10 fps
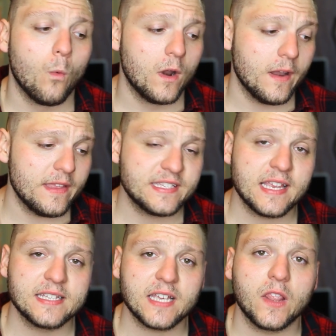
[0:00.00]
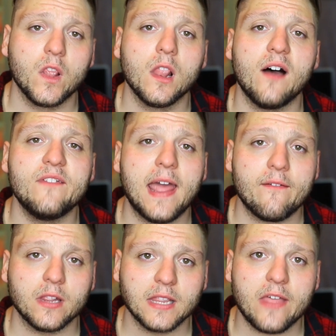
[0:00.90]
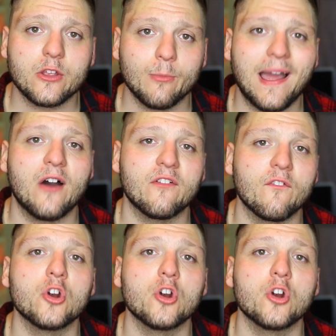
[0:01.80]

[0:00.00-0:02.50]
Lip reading: One of these days, I'd love to have a leather-bound